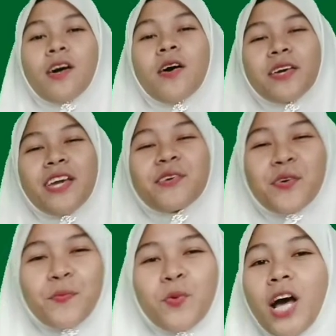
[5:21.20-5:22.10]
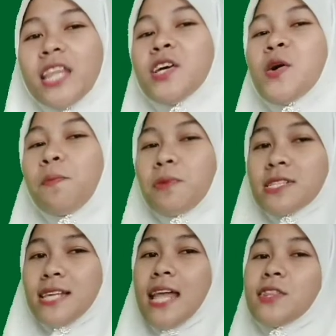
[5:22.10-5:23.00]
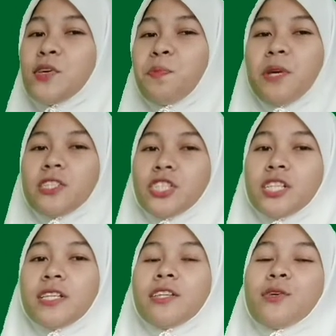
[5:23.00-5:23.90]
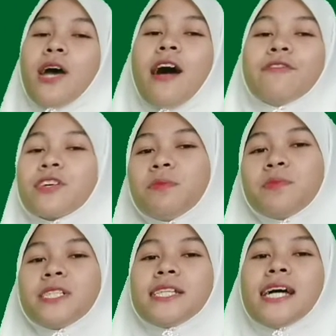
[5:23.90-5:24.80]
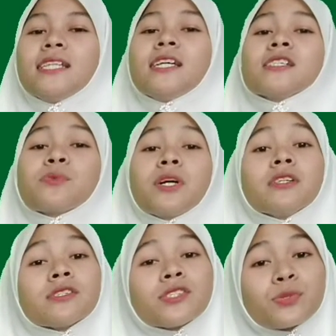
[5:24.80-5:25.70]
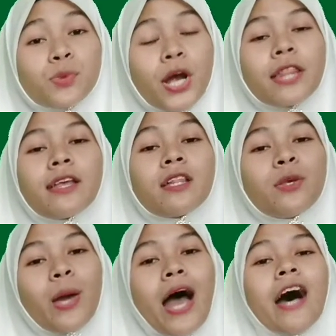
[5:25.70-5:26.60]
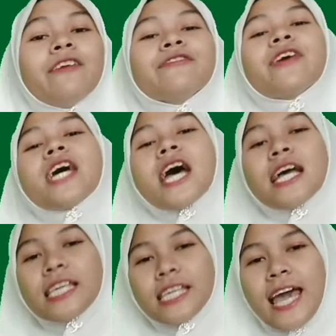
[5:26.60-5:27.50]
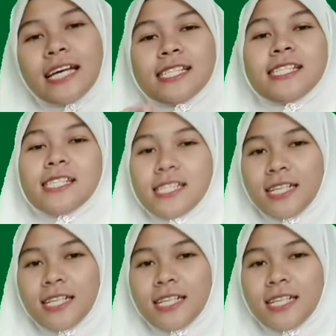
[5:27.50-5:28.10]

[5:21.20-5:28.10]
Okay, group 1, present the picture that you have completed as well as the word that you have guessed.